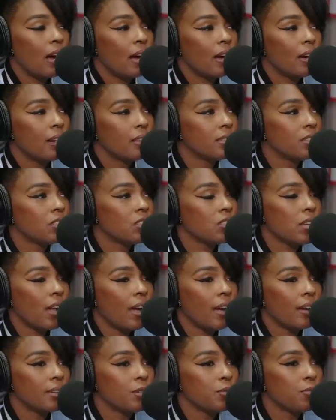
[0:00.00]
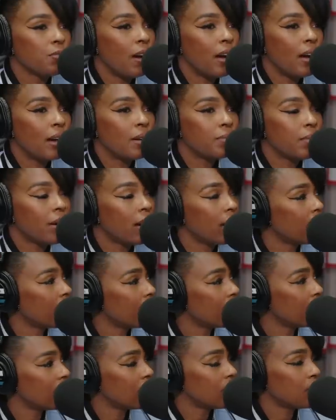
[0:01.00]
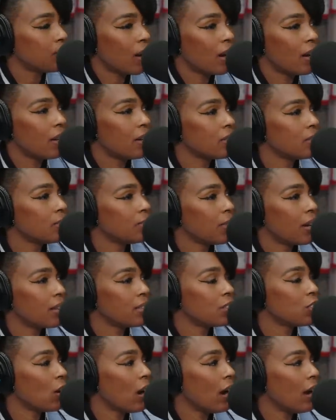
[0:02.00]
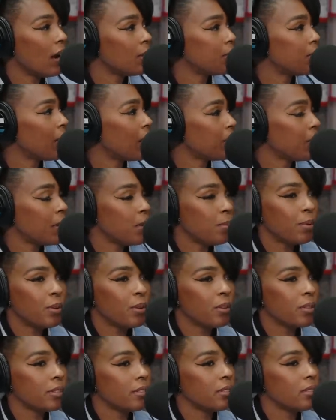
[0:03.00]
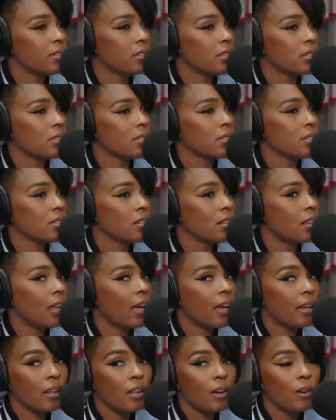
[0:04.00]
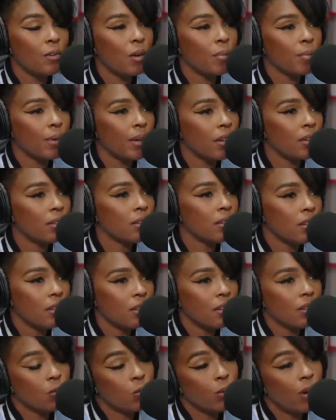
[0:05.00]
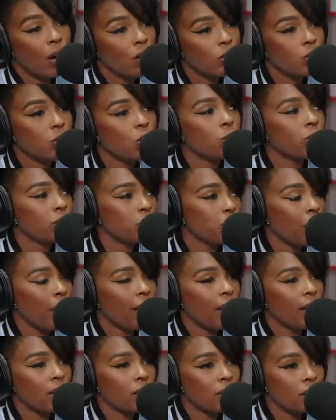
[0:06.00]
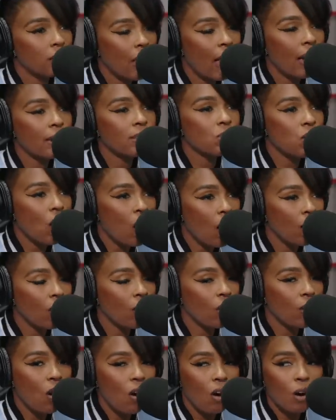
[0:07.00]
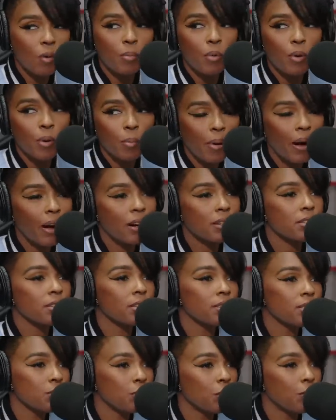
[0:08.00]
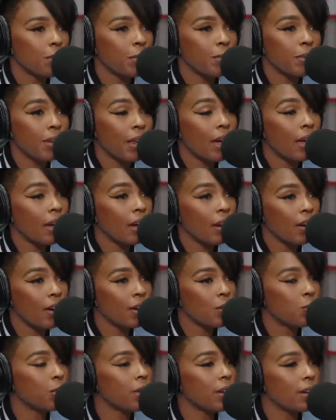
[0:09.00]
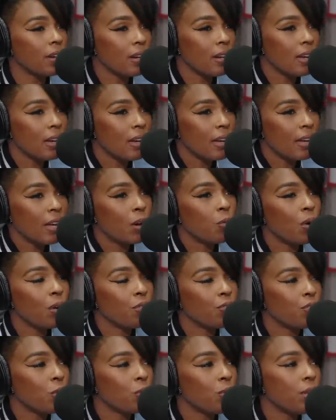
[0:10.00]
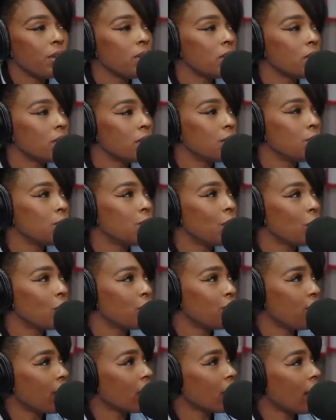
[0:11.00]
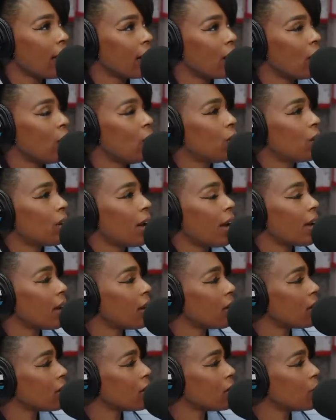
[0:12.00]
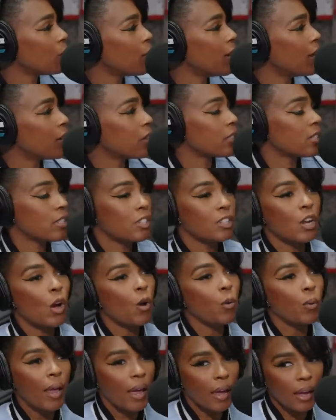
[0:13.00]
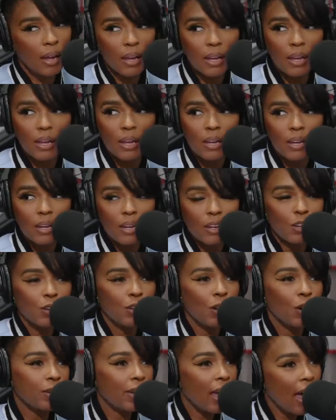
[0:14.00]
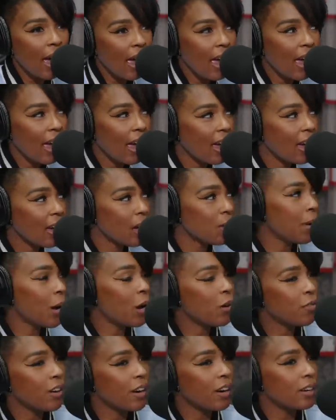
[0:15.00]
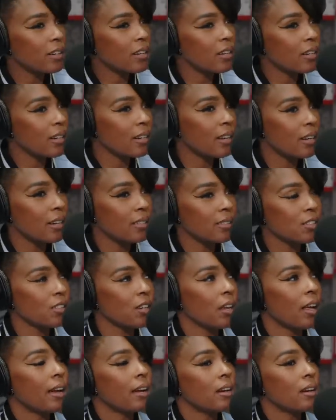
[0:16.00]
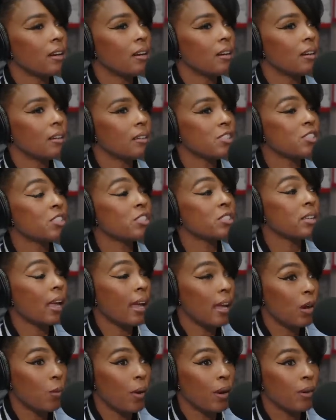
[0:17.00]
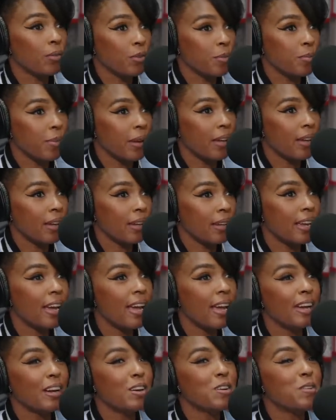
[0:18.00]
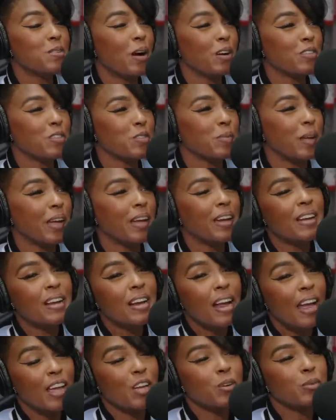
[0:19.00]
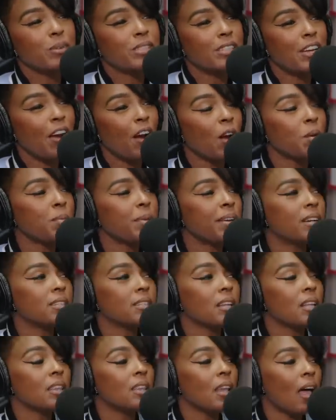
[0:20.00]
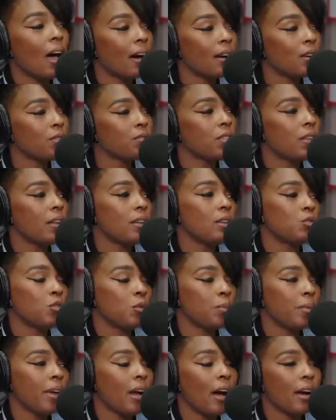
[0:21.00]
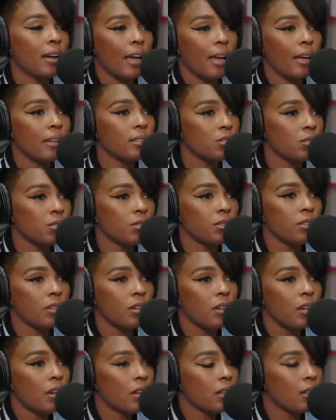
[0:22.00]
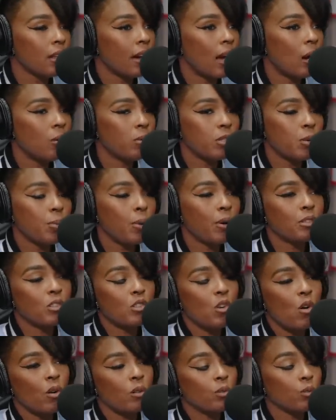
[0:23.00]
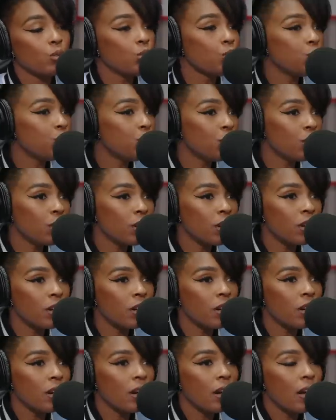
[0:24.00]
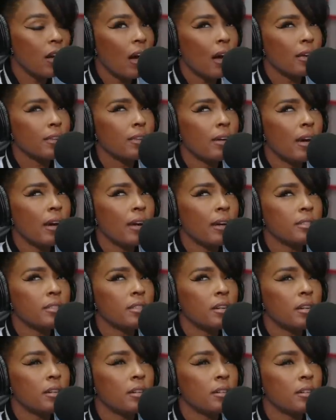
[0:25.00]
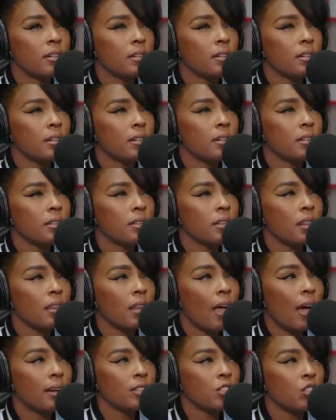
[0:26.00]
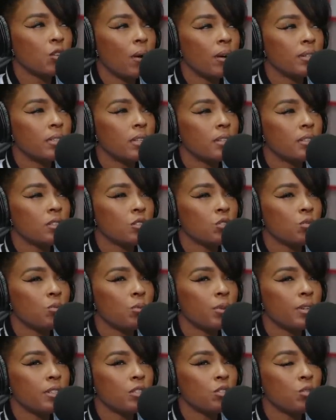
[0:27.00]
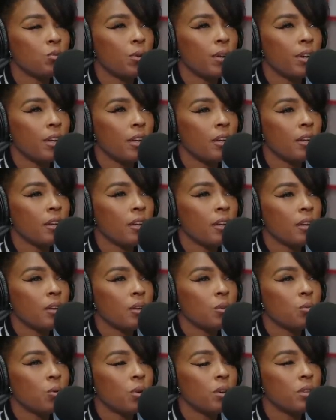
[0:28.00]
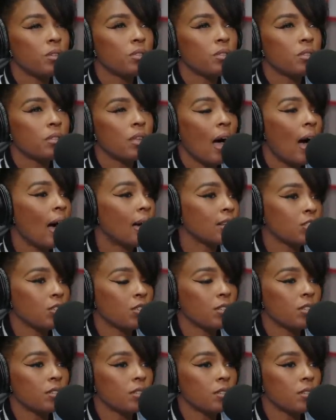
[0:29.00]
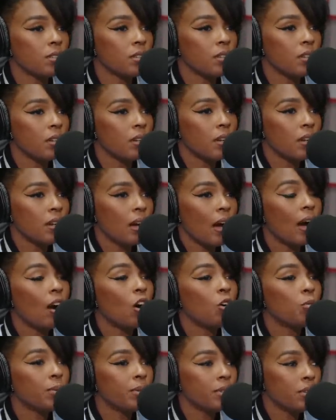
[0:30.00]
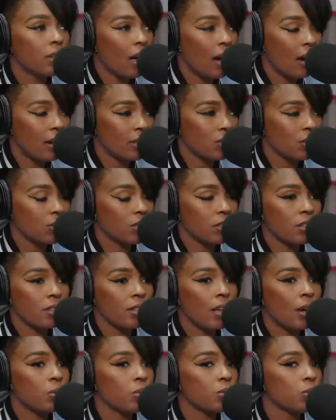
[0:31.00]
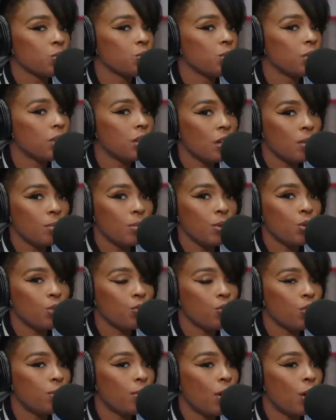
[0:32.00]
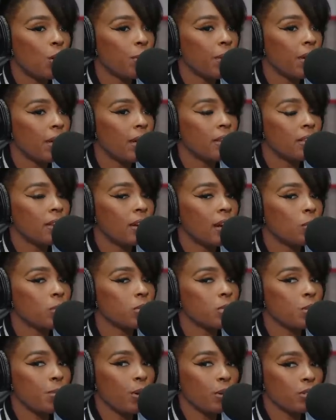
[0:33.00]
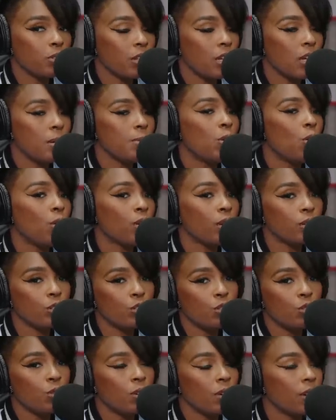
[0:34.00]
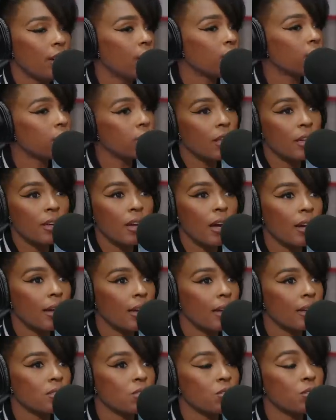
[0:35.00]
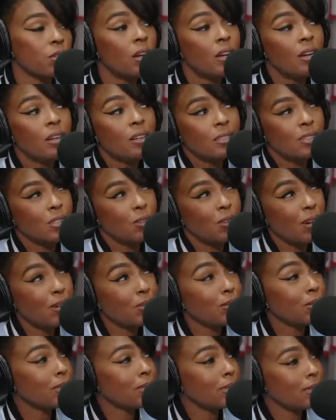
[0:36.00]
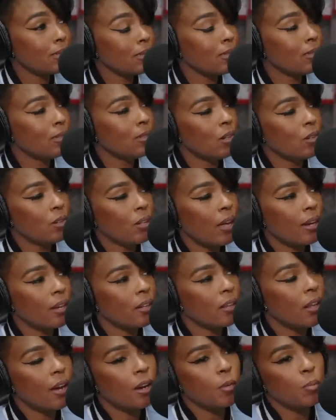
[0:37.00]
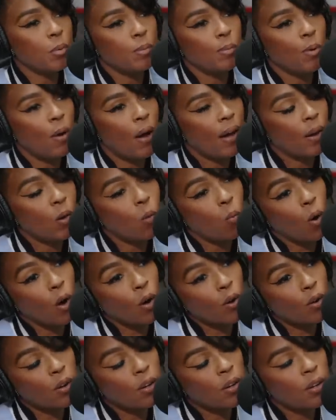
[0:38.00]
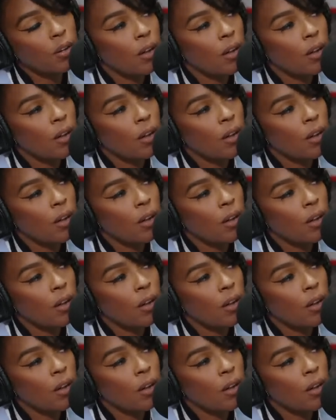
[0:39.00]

I just had to find my my my tribe, my people, and just lay low. I mean, we also were spraying Lysol on cardboard boxes. Yeah, Remember yeah, that? I know it, I went, was. It went from we, you know, it felt like, oh, okay, we in a snow day, you know, yay, come over, da da da, to like, stay away from me. Yeah, get Hell away yeah. from me. It was scary because a lot of things for me got canceled. Like I was supposed to go on tour. I think I had done the last show I did in 2020 was the Oscars. Mm. I opened the Oscars, and that was really a beautiful moment. And then I was supposed to keep going on tour, and everything got canceled. So I was, you know, like a lot of people, out of work.